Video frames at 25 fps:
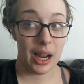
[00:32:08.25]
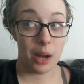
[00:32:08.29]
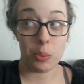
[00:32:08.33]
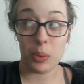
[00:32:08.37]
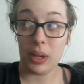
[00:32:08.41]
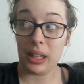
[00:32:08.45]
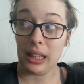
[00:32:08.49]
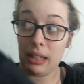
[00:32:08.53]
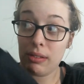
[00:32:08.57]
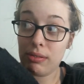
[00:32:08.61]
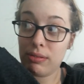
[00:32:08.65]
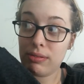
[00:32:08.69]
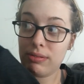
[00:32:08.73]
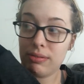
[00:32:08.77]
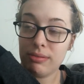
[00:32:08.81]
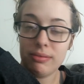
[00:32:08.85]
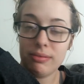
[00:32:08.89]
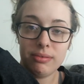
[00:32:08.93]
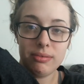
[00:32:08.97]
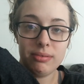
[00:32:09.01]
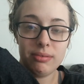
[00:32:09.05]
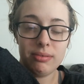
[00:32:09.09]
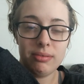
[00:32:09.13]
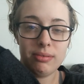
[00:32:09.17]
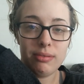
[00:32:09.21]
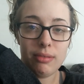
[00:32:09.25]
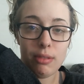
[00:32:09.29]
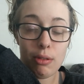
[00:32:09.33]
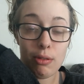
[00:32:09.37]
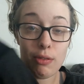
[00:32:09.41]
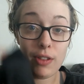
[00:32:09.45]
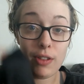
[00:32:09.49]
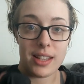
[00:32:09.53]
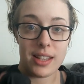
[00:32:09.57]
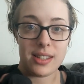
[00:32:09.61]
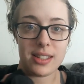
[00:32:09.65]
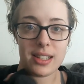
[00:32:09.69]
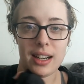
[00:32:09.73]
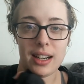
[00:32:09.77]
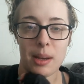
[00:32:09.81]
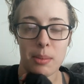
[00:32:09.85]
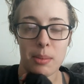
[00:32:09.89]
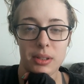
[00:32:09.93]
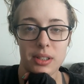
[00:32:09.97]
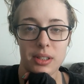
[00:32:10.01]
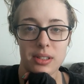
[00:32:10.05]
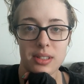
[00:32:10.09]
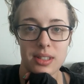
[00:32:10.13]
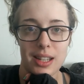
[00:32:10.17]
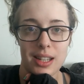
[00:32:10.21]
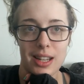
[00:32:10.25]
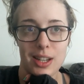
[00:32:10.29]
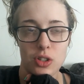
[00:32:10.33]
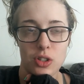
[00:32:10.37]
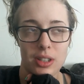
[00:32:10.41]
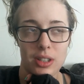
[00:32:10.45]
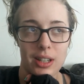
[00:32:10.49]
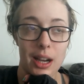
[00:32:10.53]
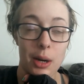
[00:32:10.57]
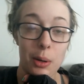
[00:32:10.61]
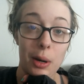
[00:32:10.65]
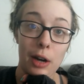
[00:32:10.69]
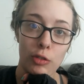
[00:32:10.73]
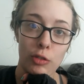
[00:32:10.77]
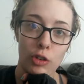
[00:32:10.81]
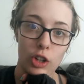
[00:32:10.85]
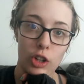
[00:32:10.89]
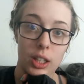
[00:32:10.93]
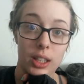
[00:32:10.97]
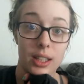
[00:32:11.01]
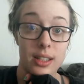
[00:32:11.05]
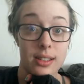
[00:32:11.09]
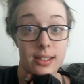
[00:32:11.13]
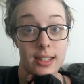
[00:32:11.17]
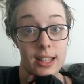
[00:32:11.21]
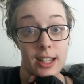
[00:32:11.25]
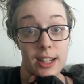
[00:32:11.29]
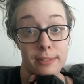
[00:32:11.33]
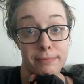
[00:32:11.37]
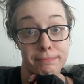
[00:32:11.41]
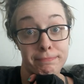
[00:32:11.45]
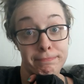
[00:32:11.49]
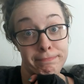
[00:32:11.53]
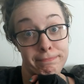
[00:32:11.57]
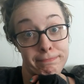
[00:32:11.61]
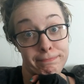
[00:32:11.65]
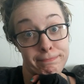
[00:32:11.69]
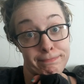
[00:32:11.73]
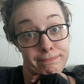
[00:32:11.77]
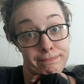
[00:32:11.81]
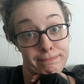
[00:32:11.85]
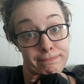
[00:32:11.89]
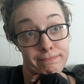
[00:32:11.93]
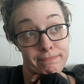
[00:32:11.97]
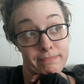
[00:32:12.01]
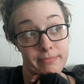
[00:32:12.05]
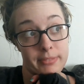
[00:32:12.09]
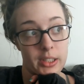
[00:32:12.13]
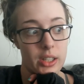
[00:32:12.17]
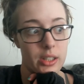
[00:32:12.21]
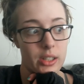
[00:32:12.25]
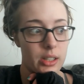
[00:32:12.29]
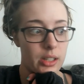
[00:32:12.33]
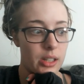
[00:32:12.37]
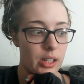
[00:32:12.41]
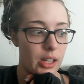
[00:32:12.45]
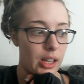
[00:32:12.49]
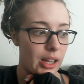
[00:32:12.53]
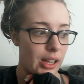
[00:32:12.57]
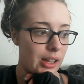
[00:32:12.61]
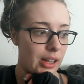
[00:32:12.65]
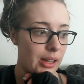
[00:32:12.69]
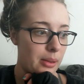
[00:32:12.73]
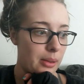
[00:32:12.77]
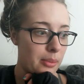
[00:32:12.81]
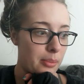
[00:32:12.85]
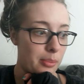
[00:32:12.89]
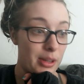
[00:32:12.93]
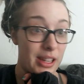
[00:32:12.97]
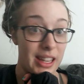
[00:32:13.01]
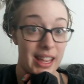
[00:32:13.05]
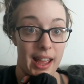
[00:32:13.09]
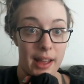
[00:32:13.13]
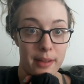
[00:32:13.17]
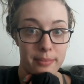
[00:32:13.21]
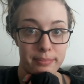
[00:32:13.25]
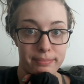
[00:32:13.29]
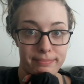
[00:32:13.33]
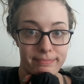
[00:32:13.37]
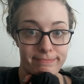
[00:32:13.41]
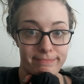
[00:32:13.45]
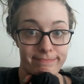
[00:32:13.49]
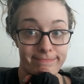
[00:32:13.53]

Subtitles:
And we live facing an ambulance station. How ironic is that? But yeah.